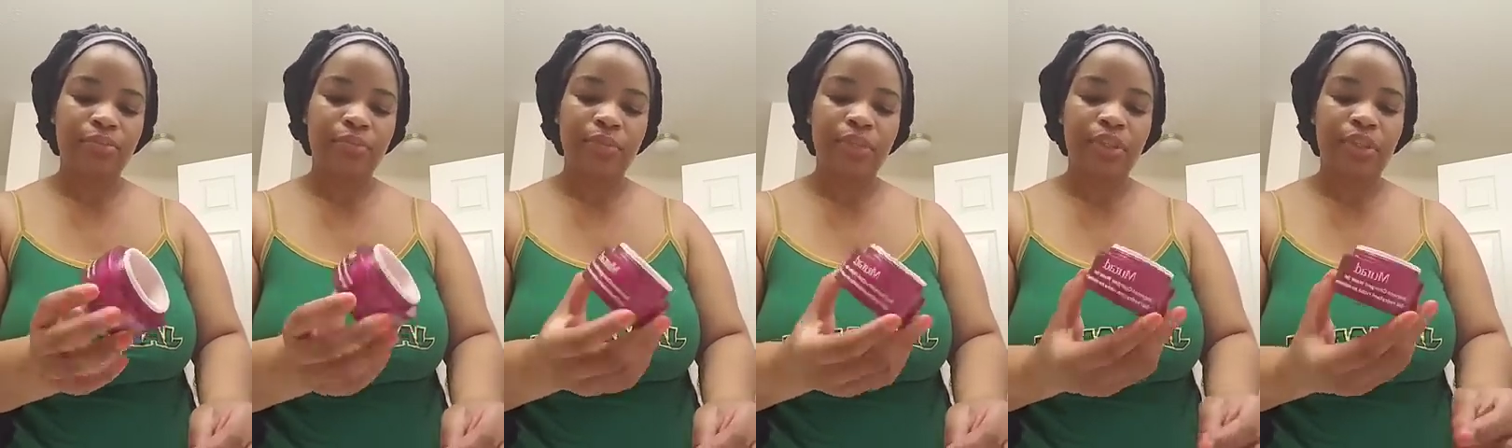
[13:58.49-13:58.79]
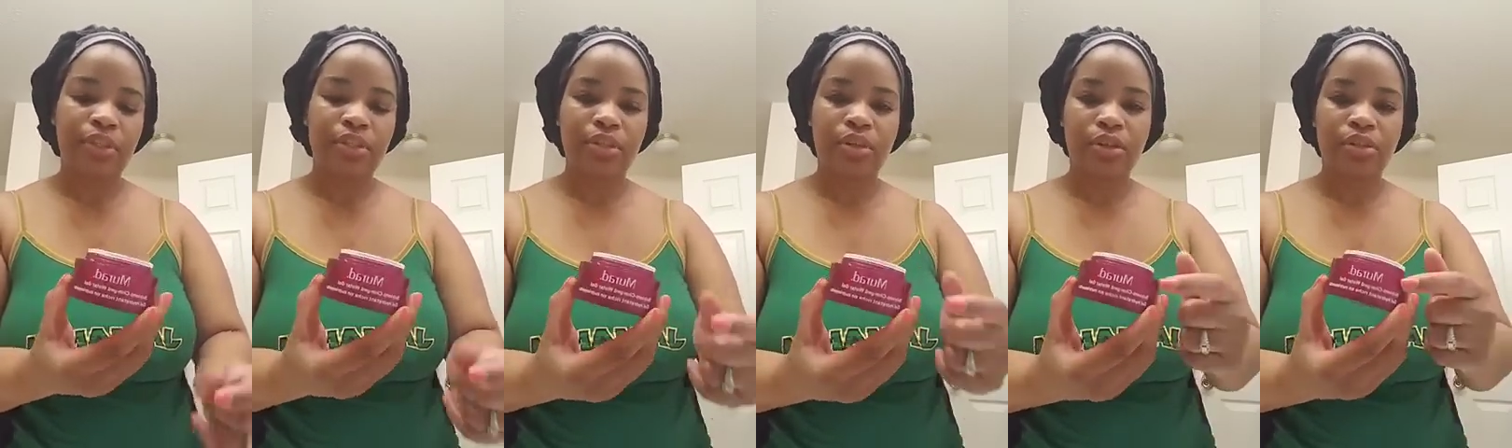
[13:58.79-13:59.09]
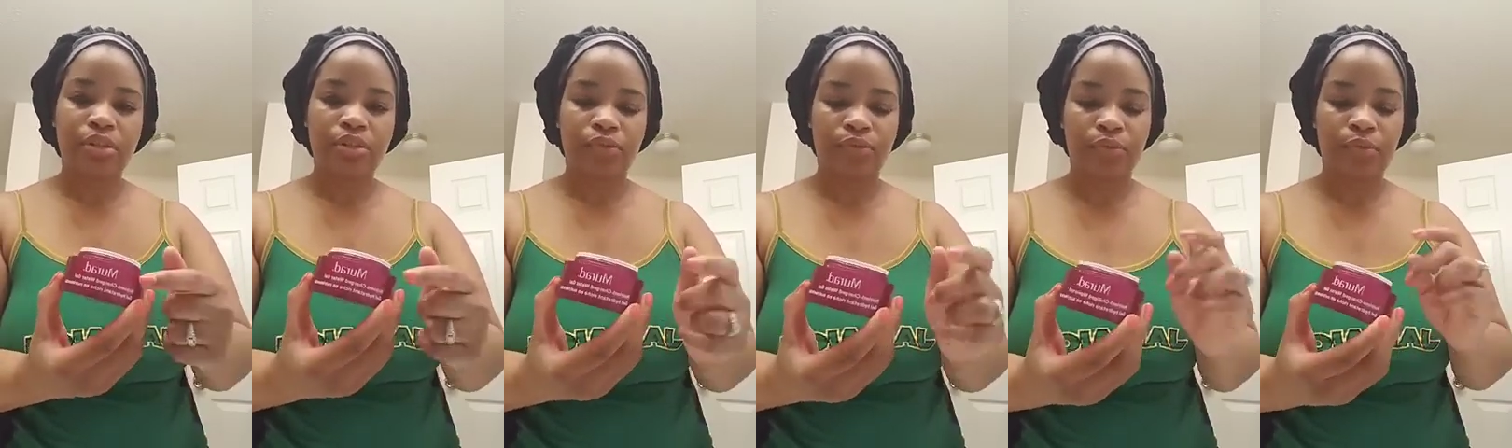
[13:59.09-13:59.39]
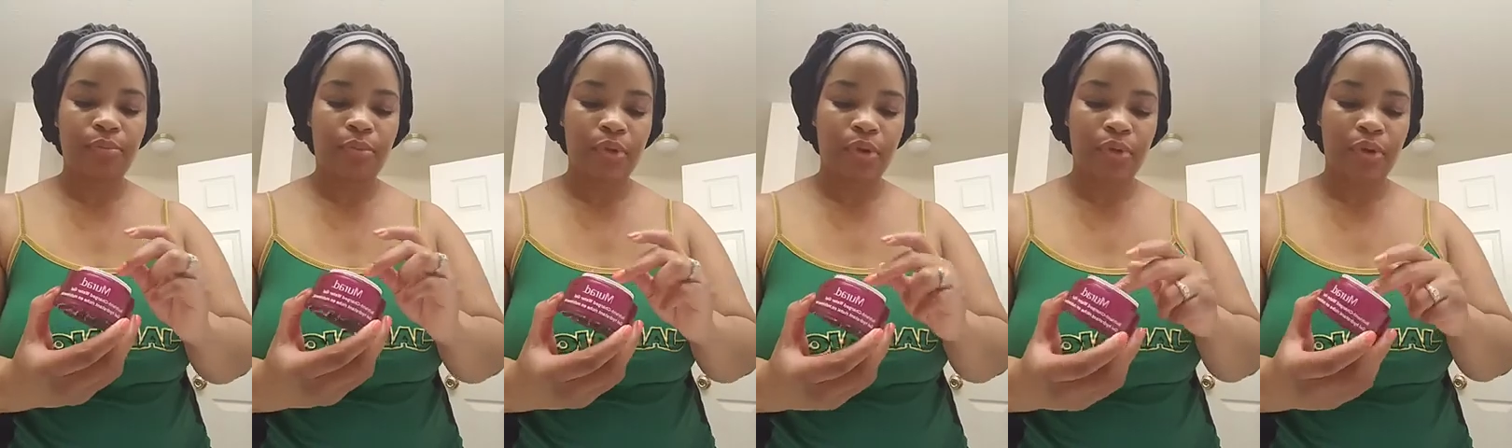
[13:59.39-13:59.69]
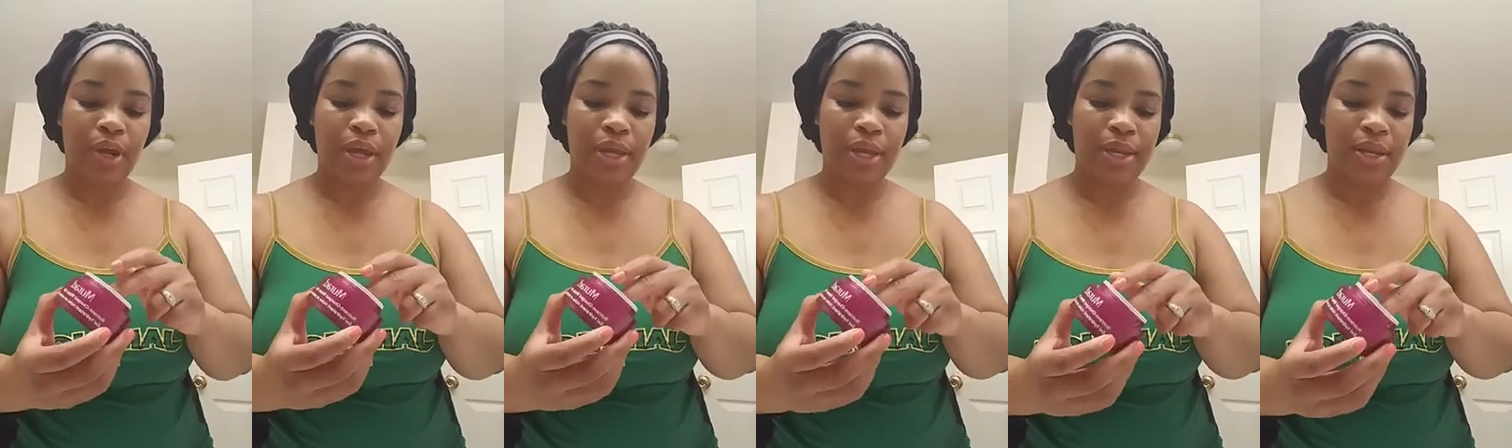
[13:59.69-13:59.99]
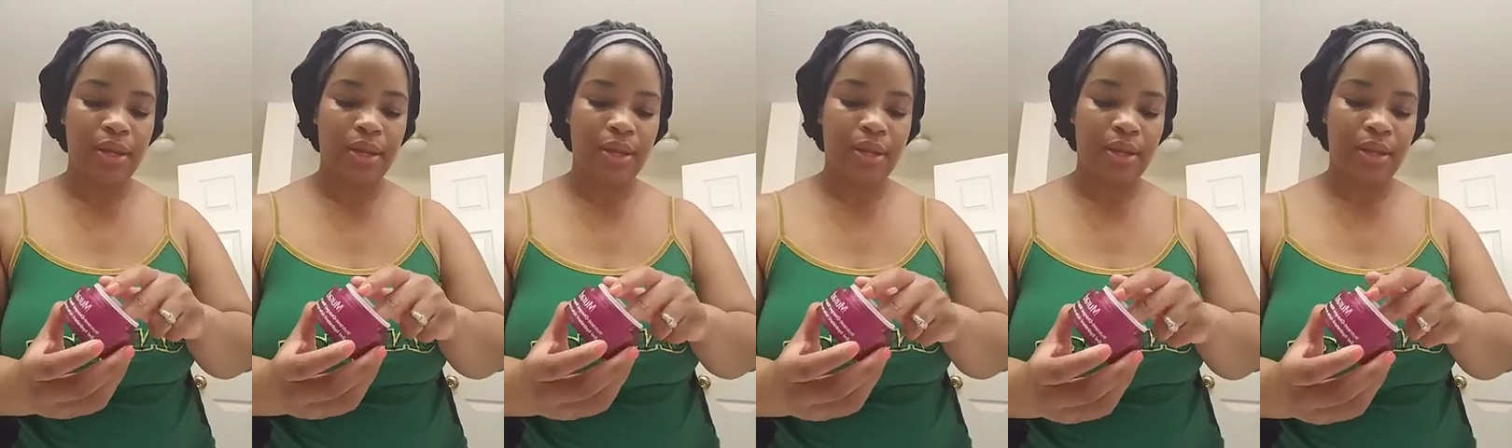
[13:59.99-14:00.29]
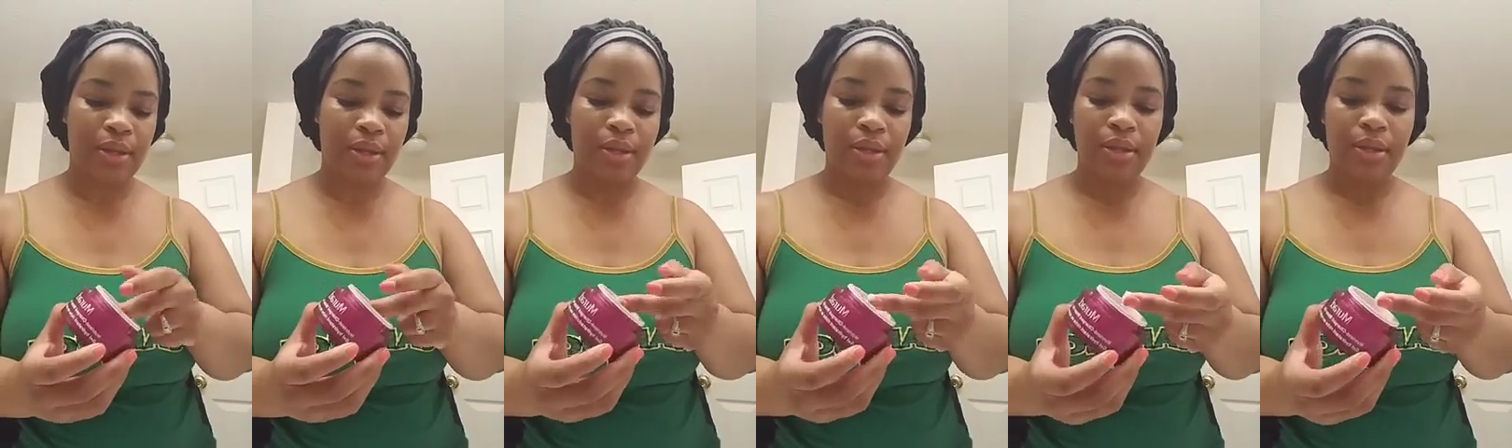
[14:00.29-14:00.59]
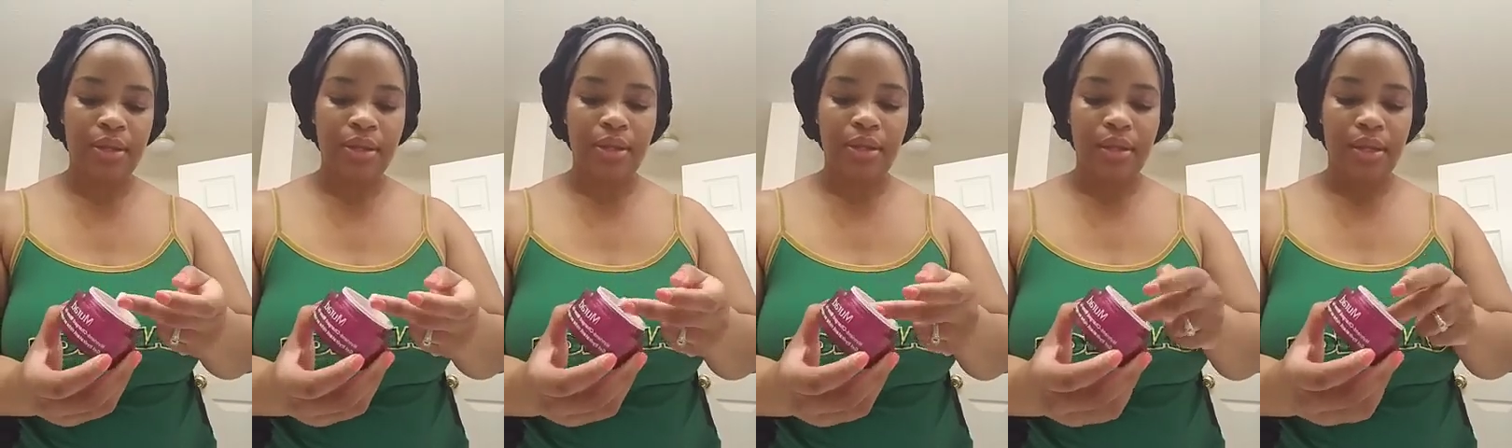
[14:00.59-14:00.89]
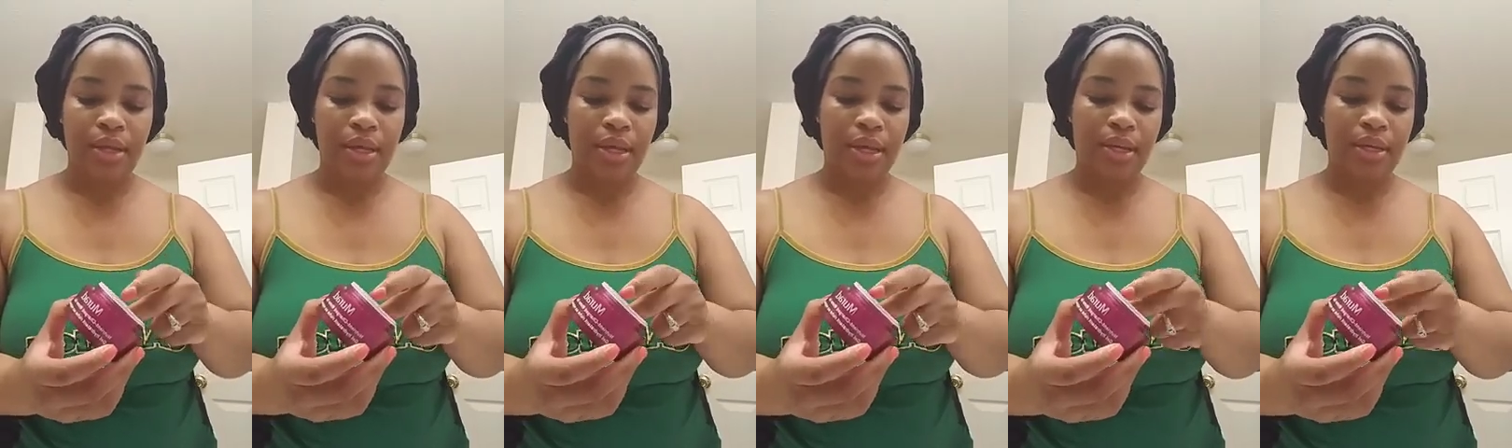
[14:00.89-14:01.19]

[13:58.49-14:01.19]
It's also from Murad, and